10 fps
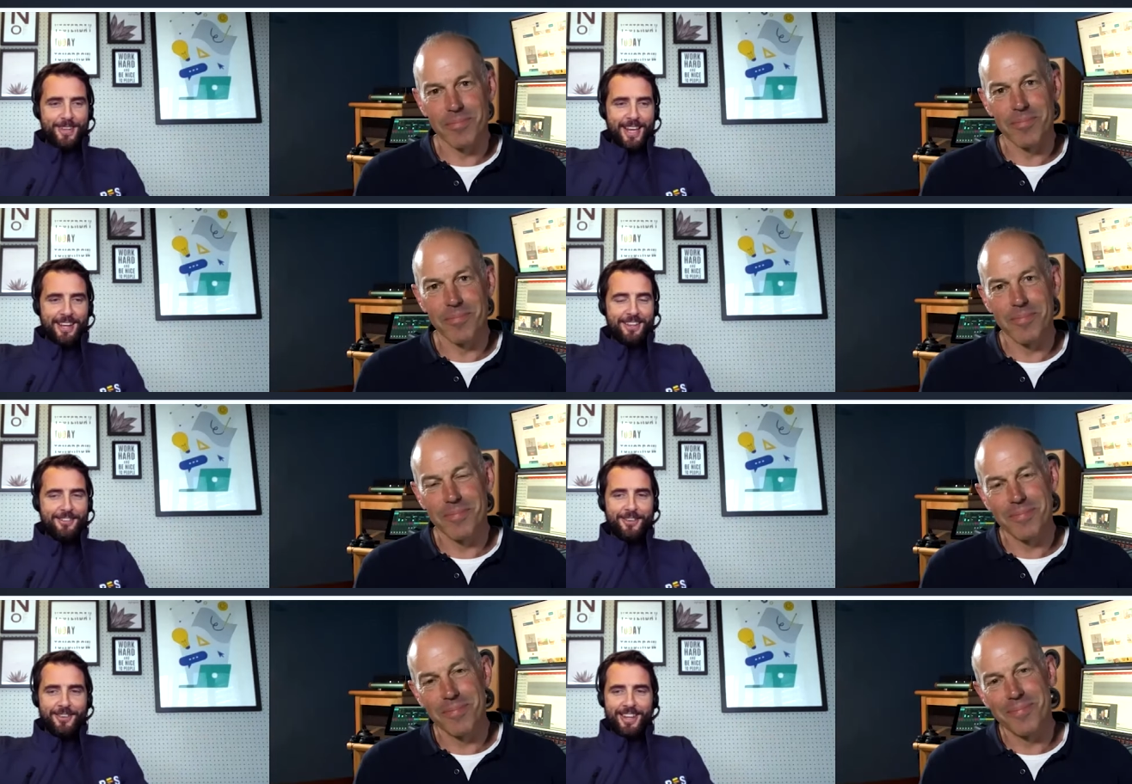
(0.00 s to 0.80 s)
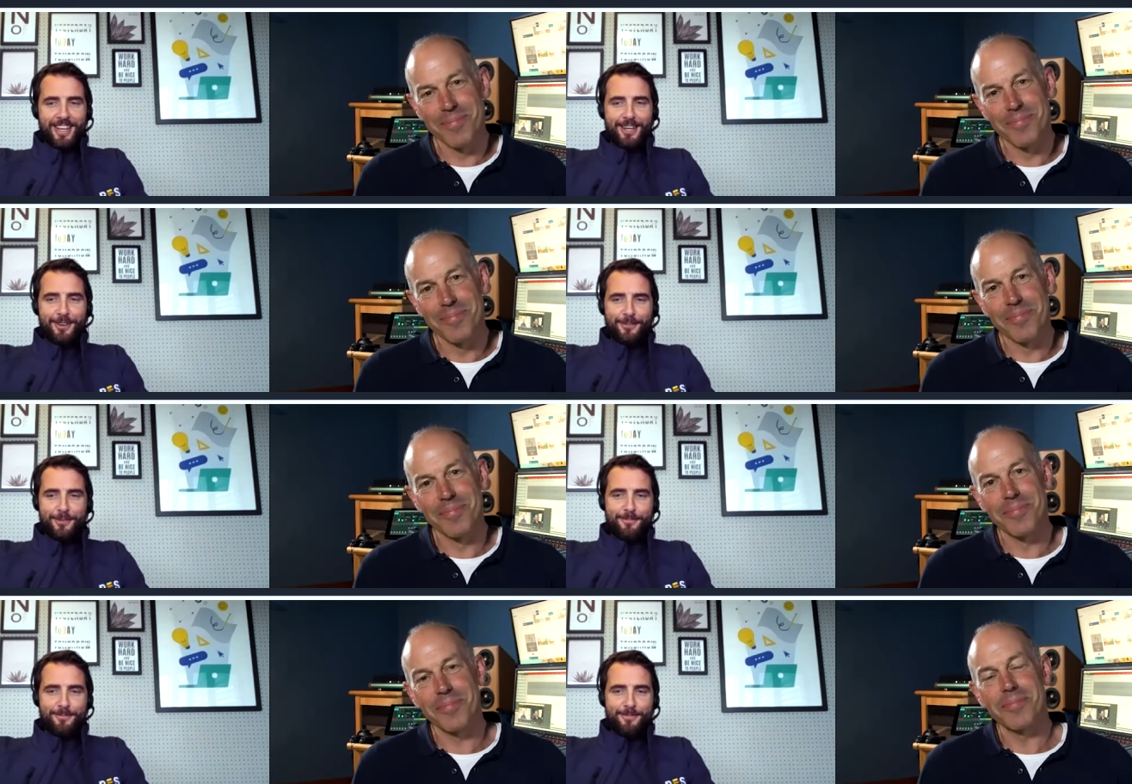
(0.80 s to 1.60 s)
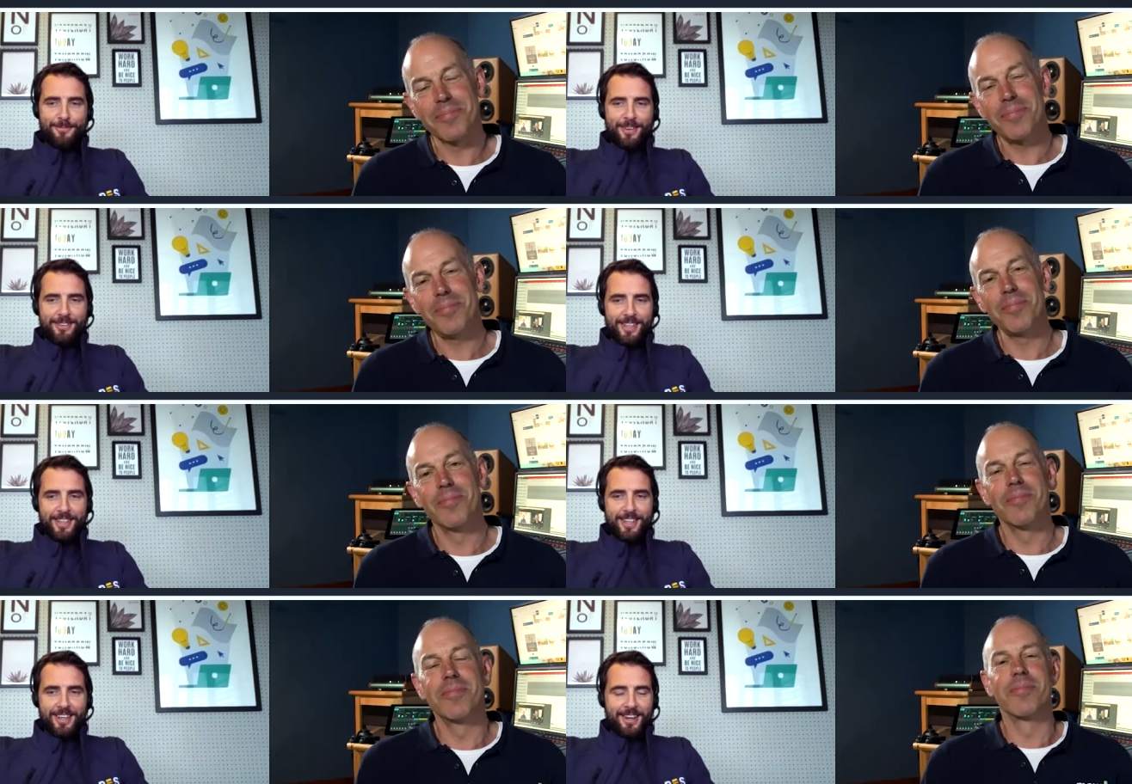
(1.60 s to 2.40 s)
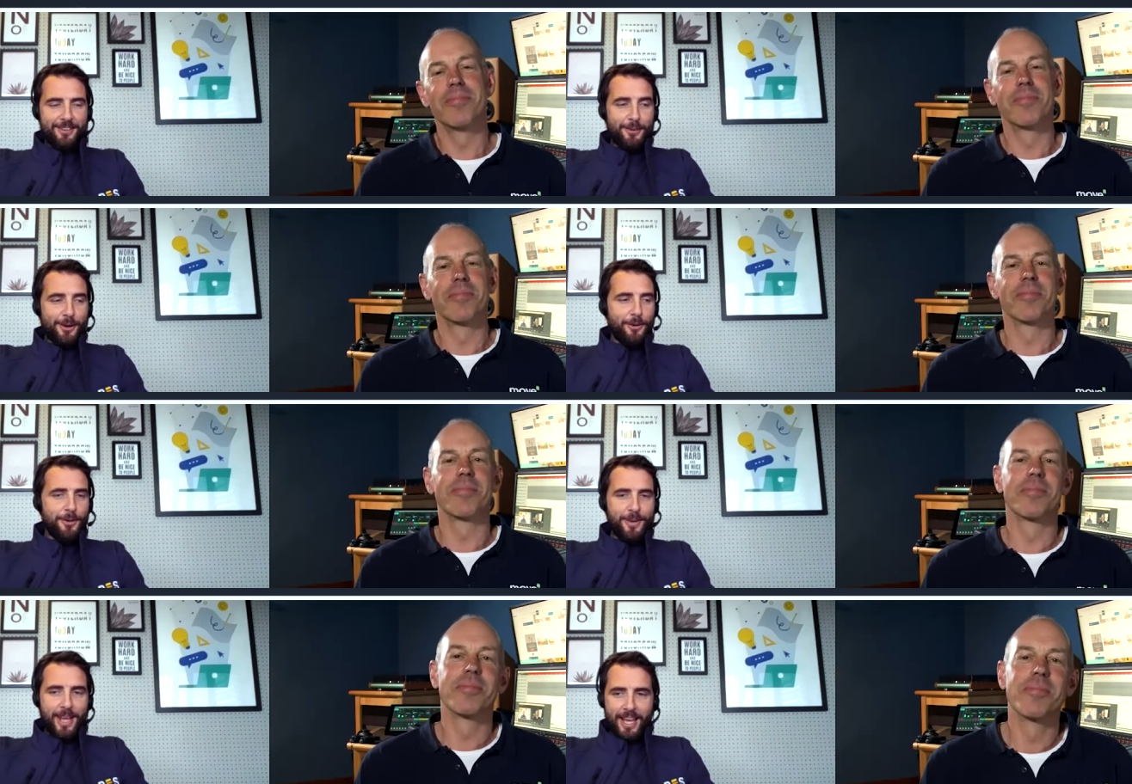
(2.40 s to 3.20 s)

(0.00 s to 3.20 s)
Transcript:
Speaker 1: Nick Stockley here from resi.co.uk.